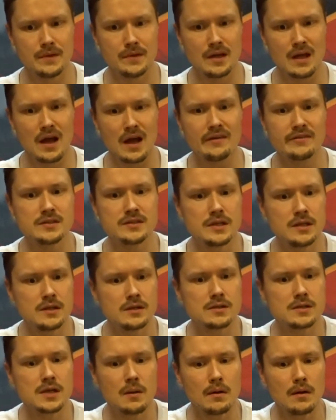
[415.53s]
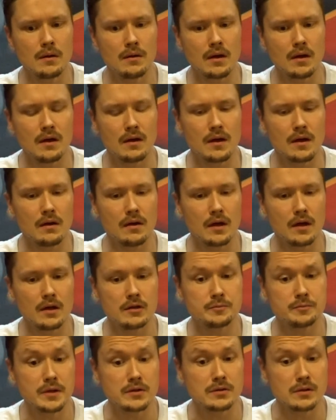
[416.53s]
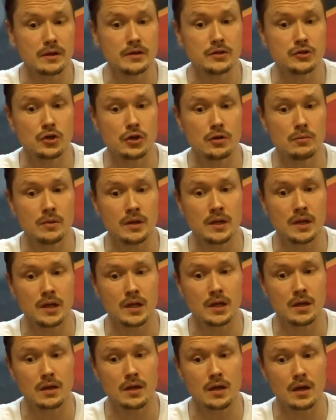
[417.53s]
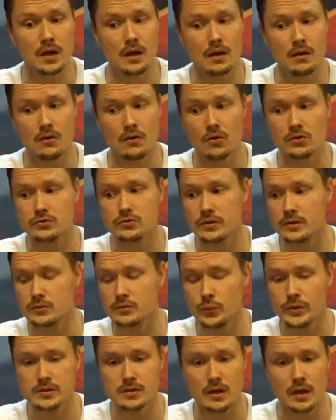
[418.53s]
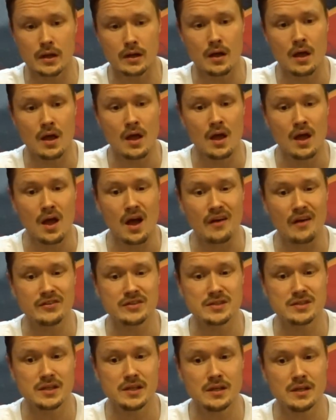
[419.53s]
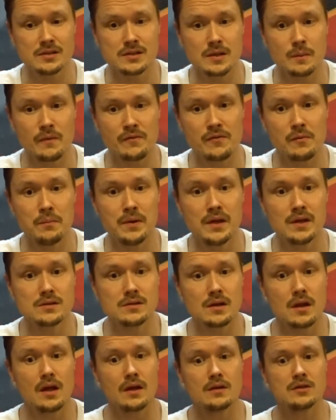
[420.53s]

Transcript: I've seen some, especially in Germany and Austria, Switzerland, I've seen some of the big like